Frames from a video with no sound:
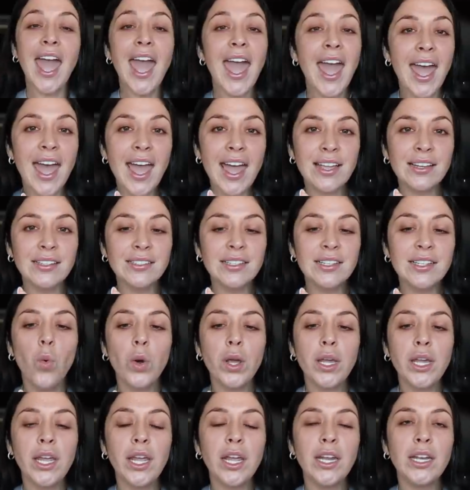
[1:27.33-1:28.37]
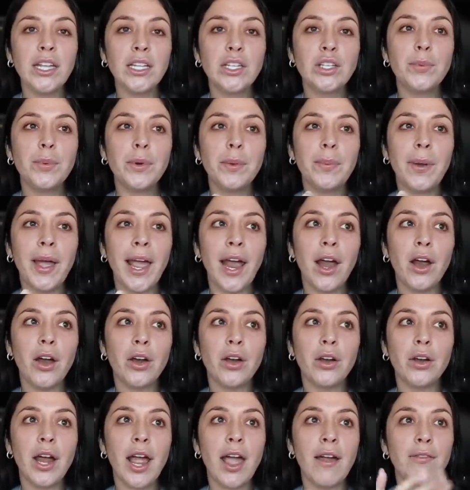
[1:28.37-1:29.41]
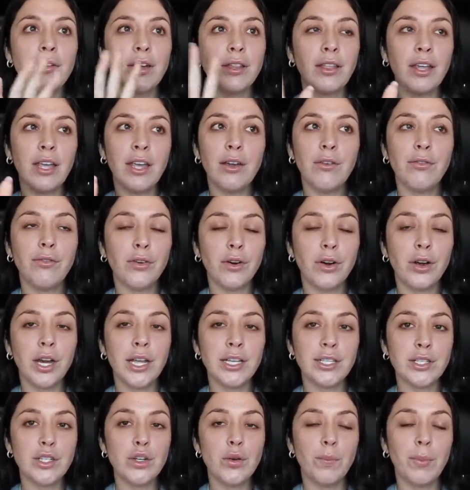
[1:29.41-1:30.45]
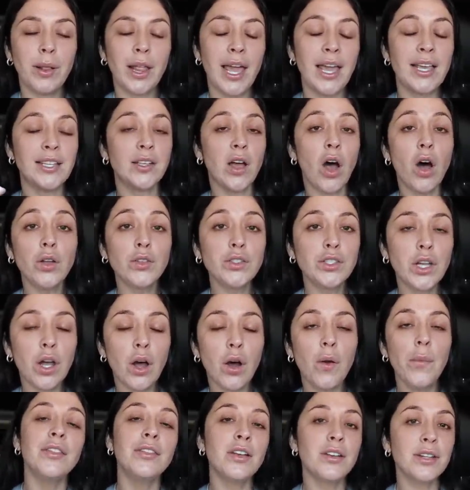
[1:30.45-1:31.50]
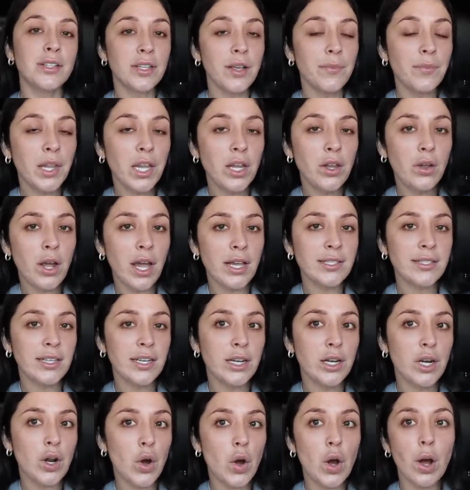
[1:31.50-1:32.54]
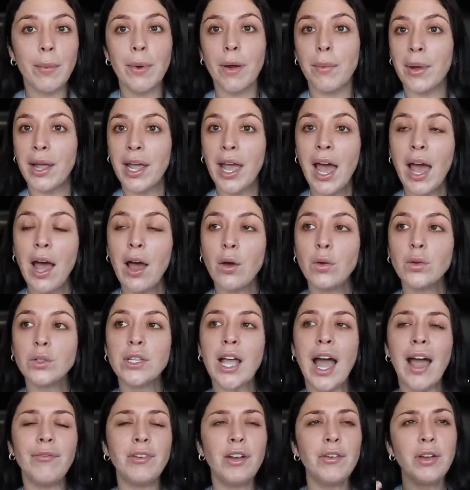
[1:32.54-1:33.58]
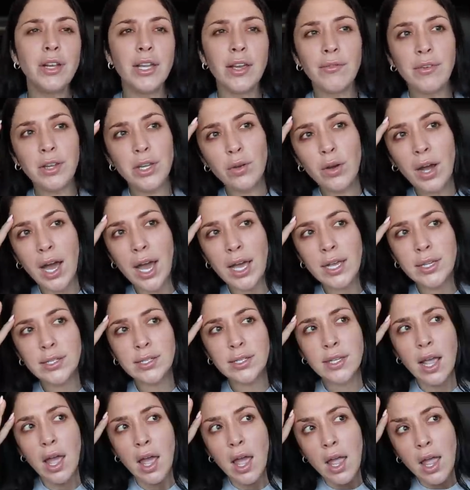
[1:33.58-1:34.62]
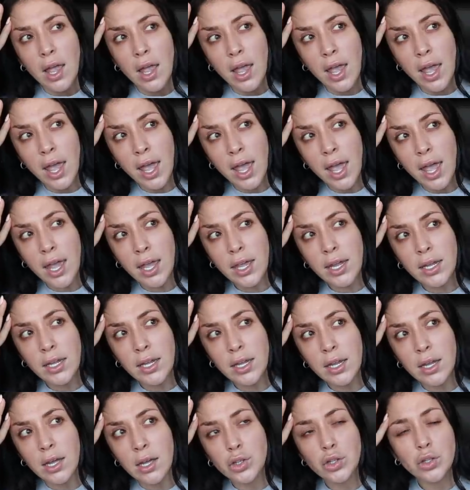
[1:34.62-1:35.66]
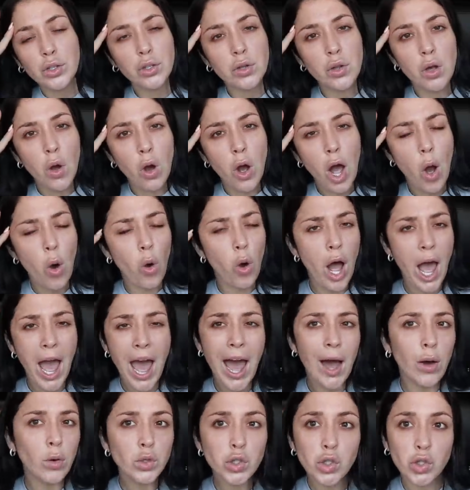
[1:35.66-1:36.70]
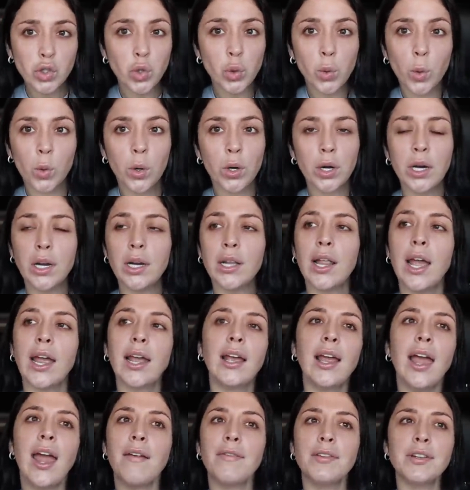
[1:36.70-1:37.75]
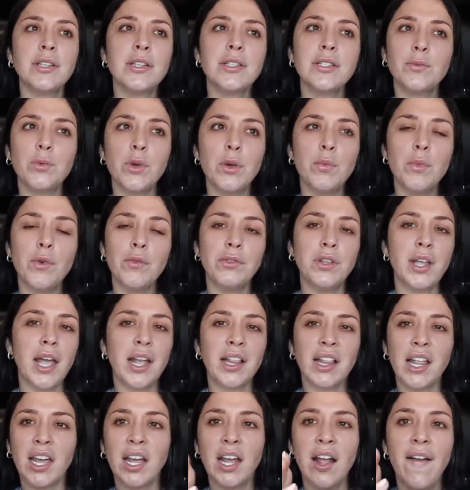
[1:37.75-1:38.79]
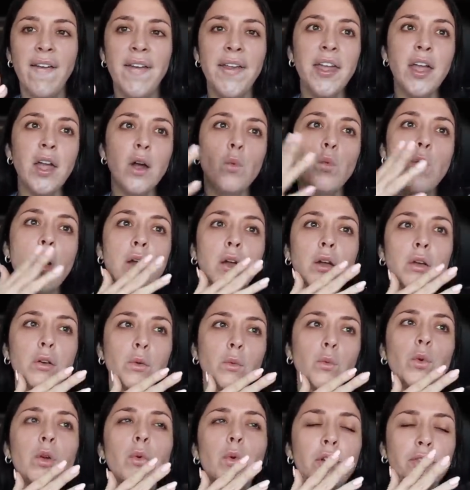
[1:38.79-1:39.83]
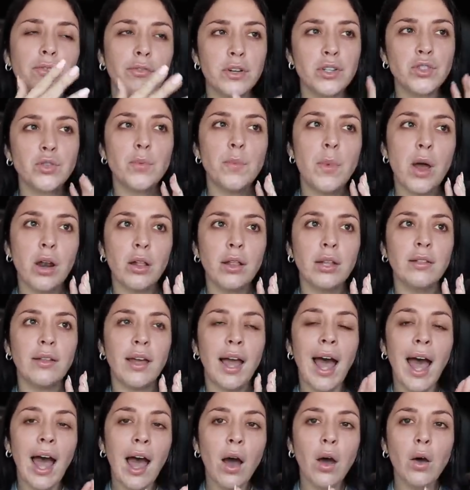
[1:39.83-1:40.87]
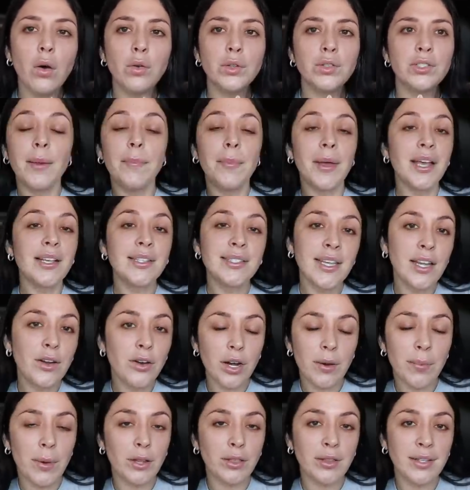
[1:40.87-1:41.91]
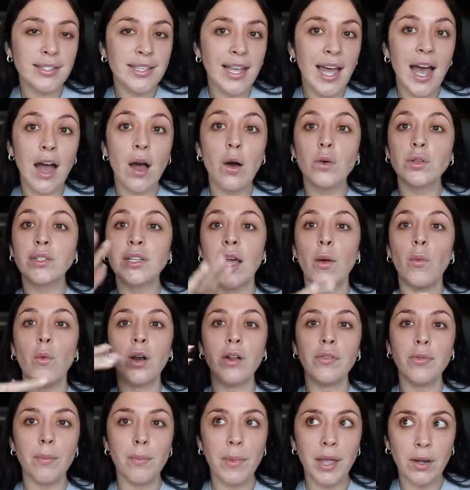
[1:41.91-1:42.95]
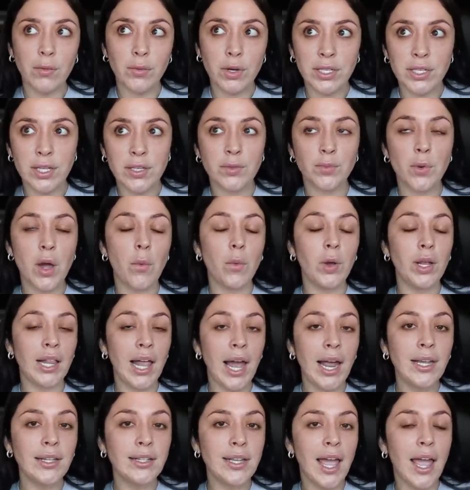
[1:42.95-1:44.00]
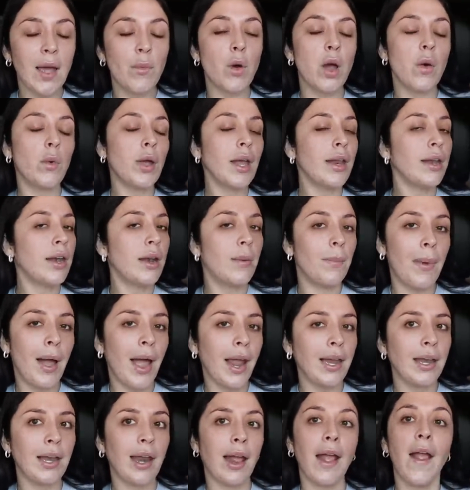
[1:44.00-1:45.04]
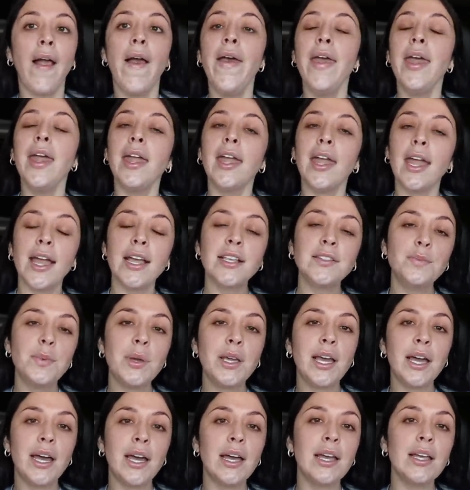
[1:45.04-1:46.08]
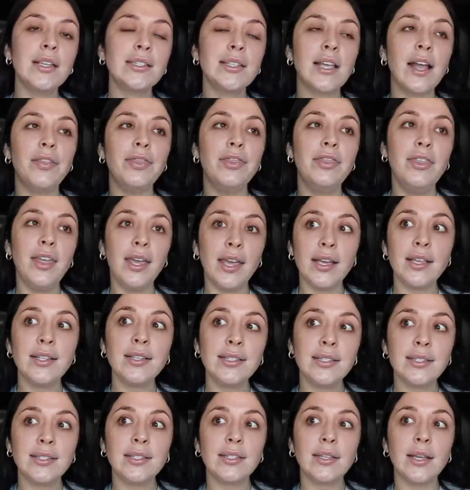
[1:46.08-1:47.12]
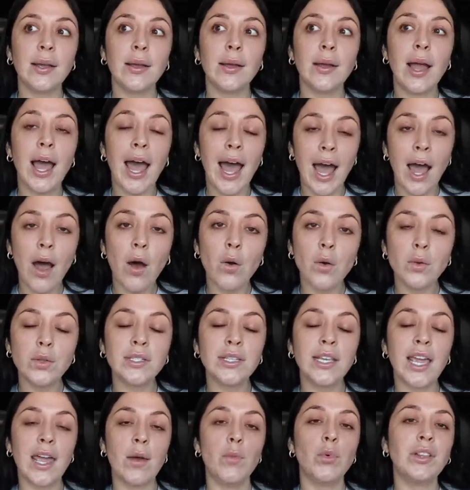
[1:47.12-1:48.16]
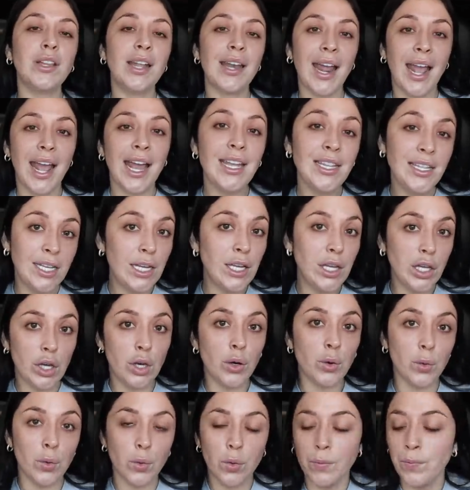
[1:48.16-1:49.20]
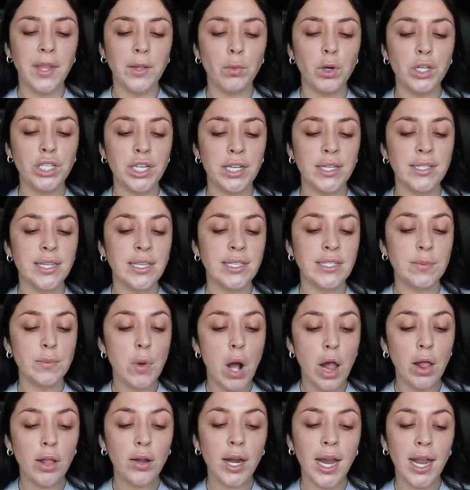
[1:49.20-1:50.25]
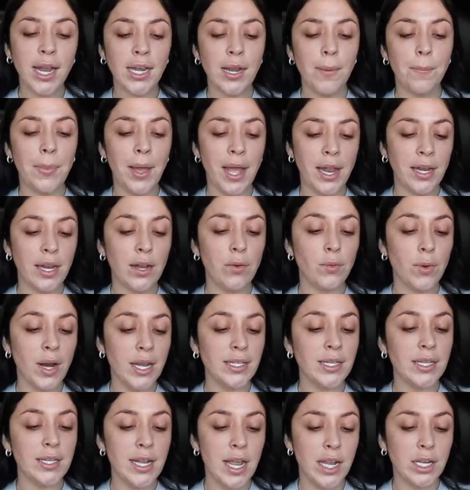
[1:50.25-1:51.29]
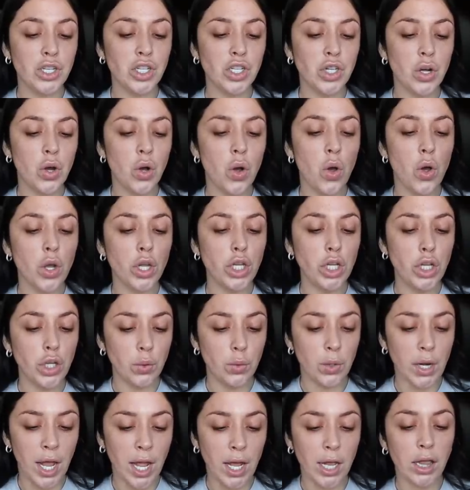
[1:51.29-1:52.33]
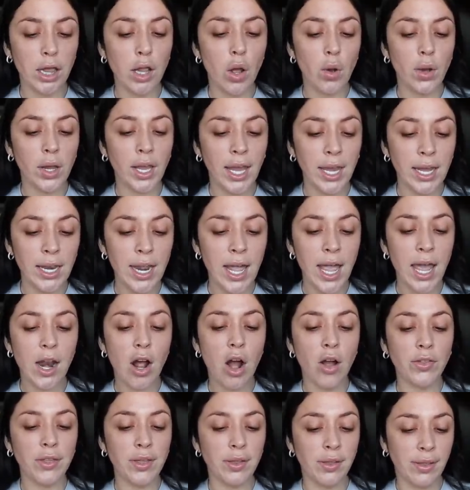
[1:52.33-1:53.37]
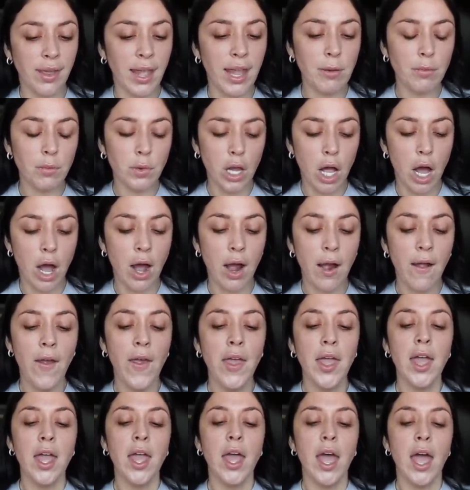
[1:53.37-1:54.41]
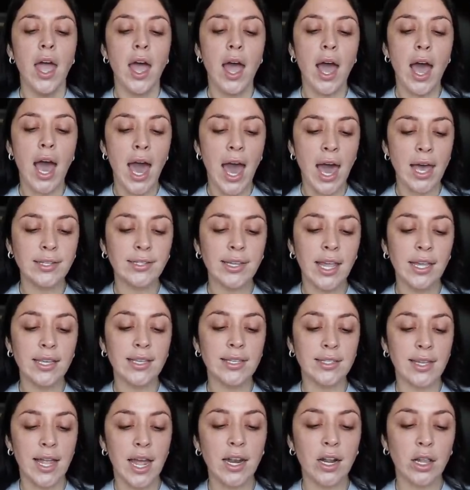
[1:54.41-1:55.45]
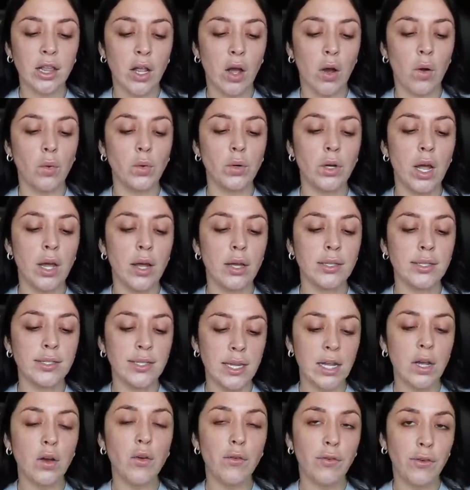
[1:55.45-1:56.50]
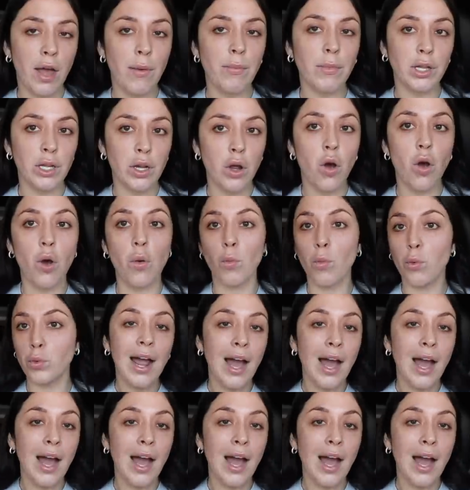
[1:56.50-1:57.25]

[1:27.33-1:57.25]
And we need to prepare everything for his new place. Also, there's something you guys didn't know about my house. I've never given you guys a house tour like ever since we moved in like where we were first remodeling the house the big secret about this house and one of the main reasons why we liked it and why we ended up buying it is because this house came with an ADU which is a smaller independent residential unit located on the same lot as a standalone single family home.